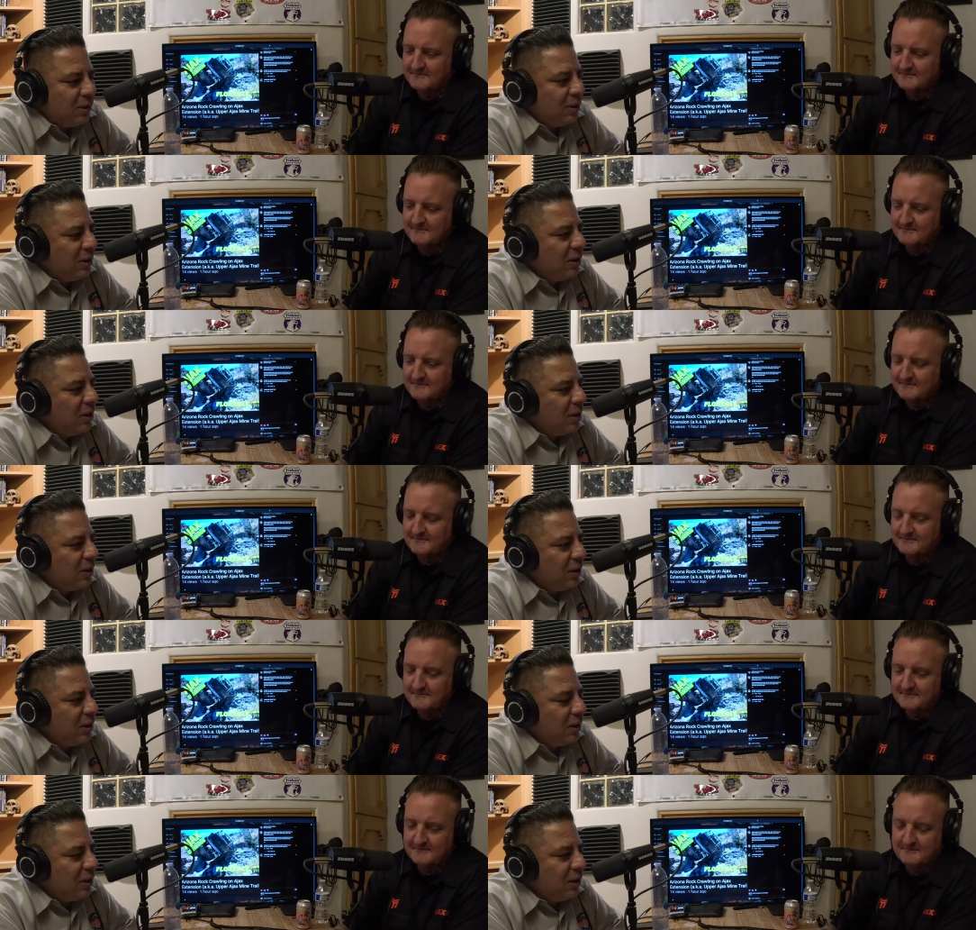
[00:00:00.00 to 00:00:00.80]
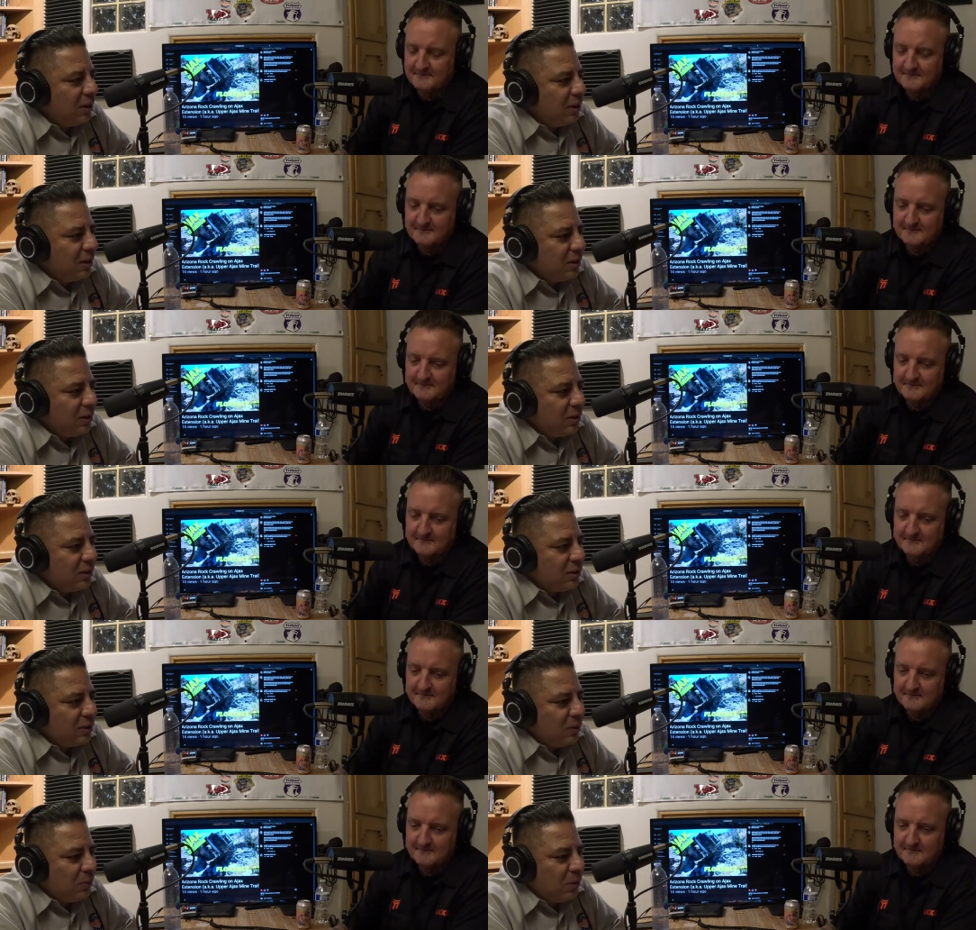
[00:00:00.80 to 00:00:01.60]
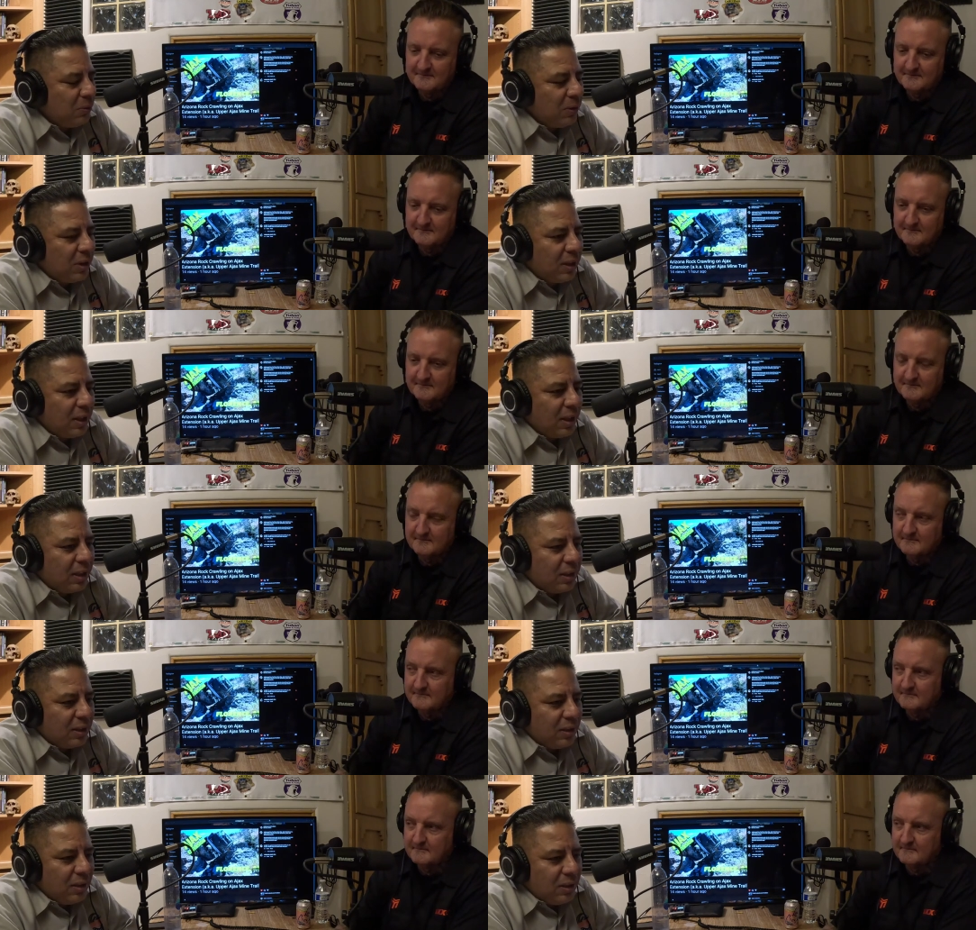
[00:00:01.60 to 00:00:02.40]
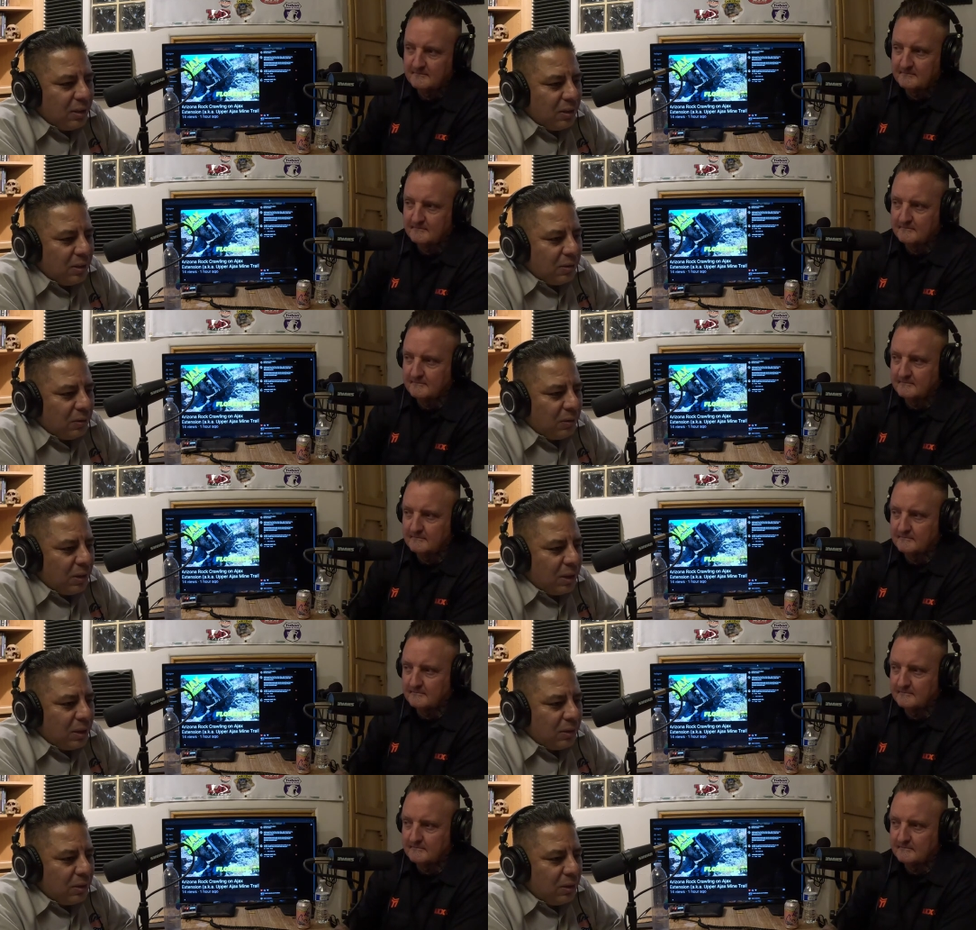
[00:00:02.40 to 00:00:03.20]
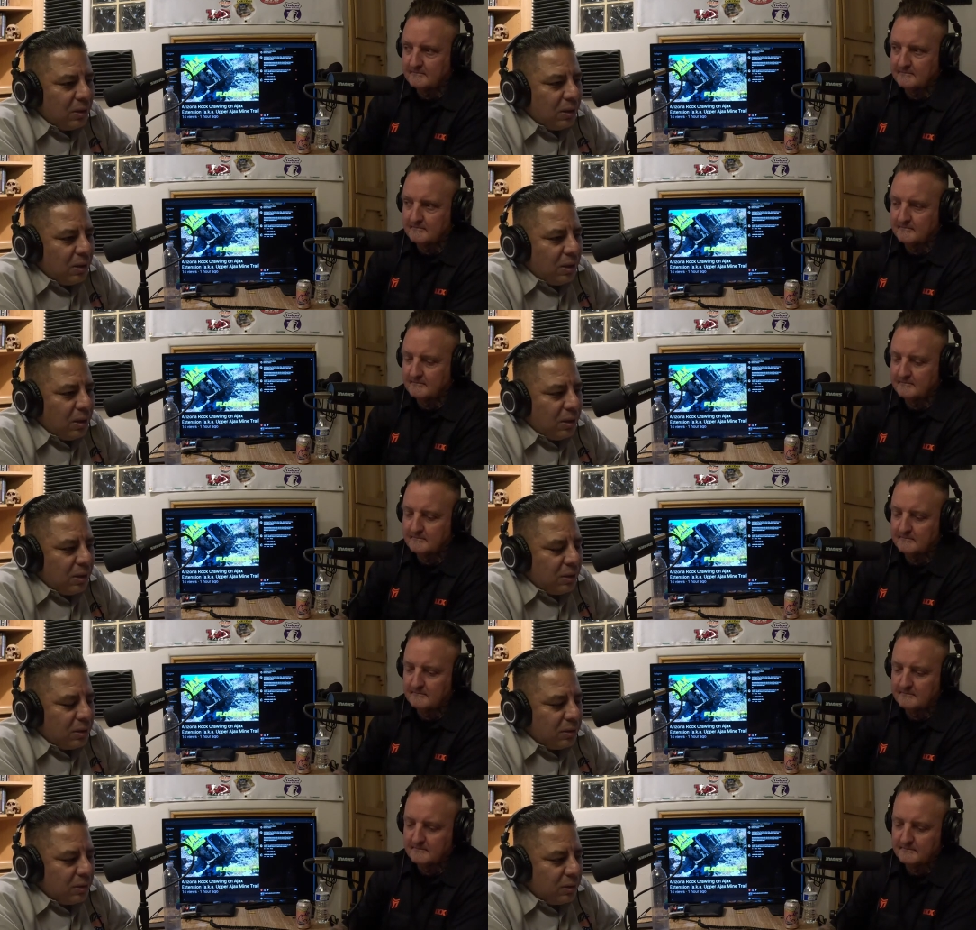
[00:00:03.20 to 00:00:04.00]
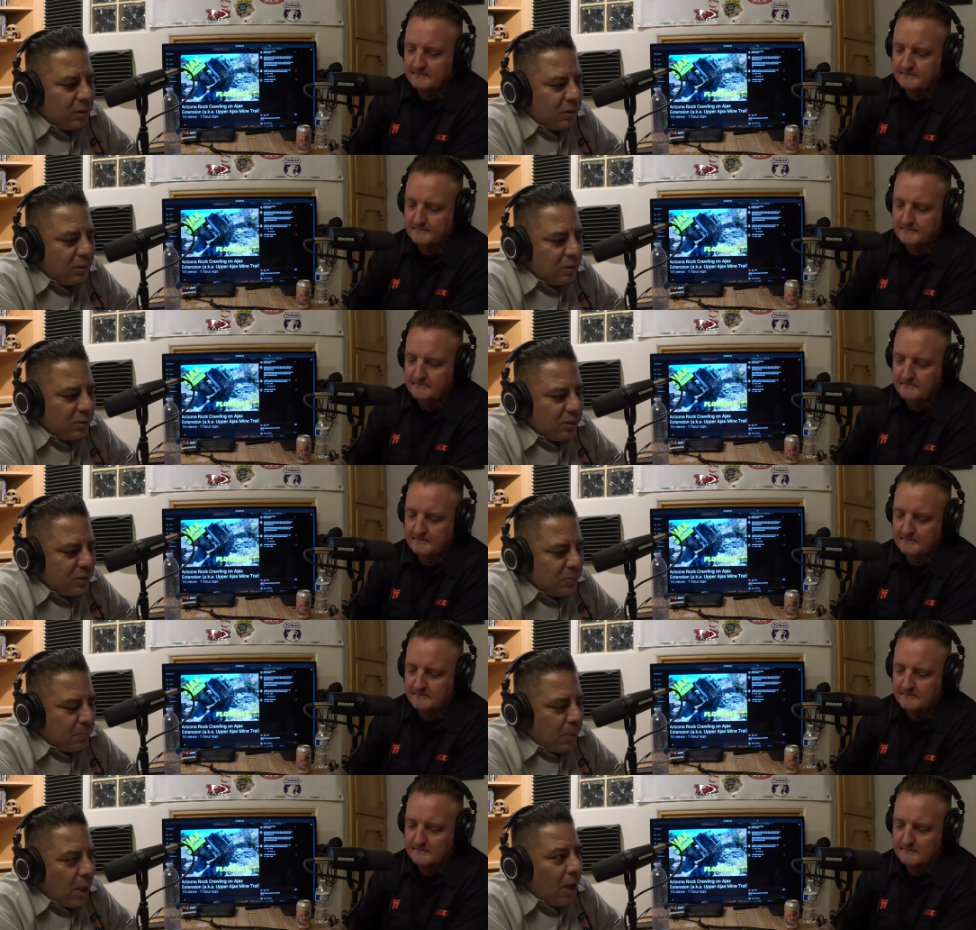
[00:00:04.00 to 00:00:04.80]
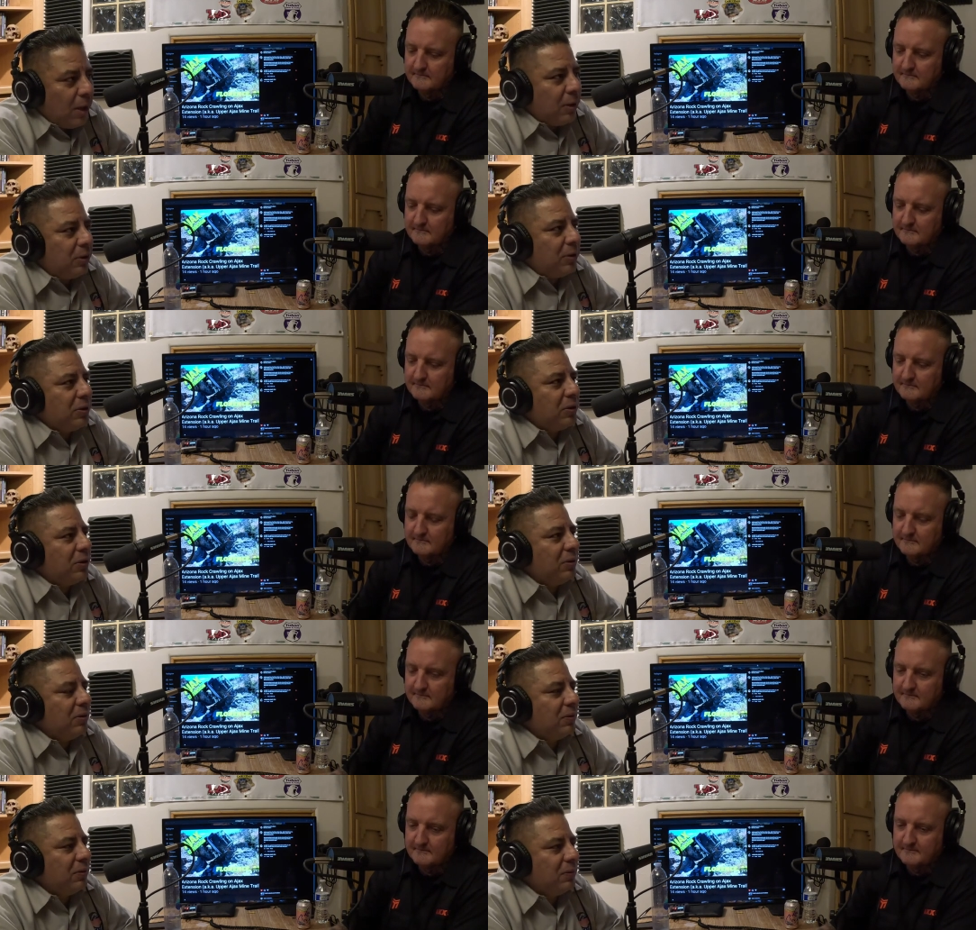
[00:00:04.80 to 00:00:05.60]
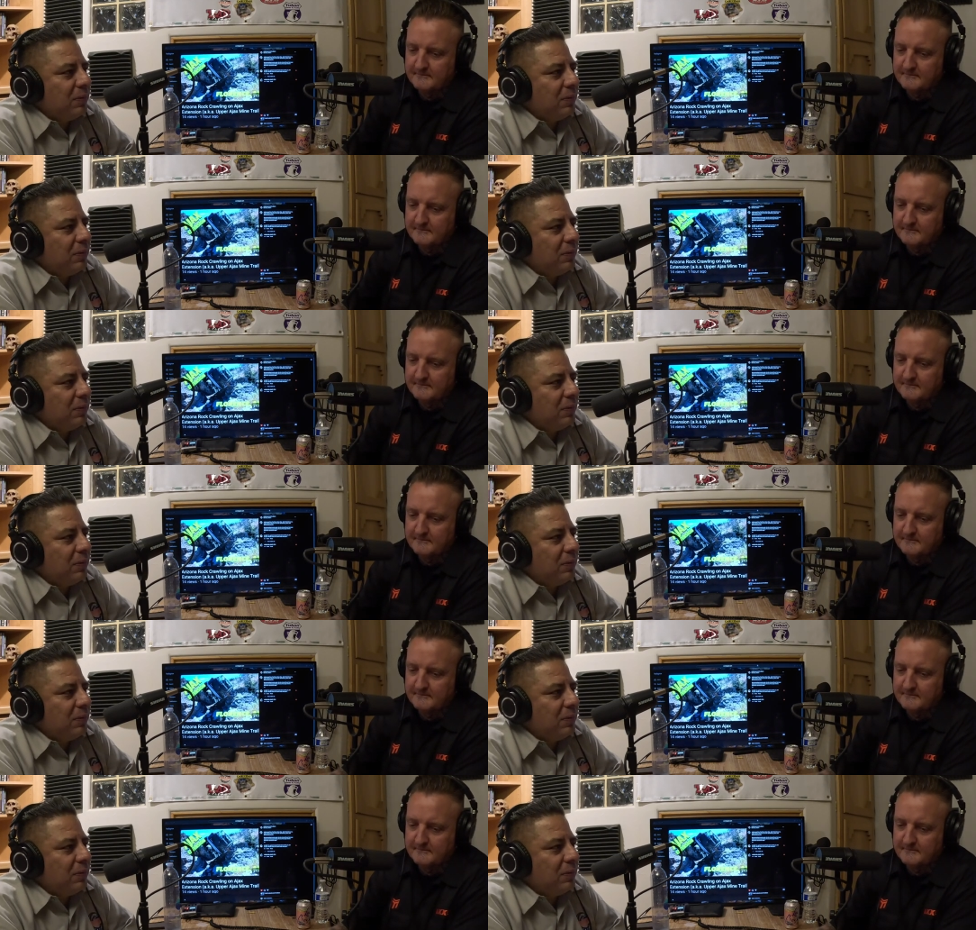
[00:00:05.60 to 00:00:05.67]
Speaker 1: it and see what we think. Right? Spotters.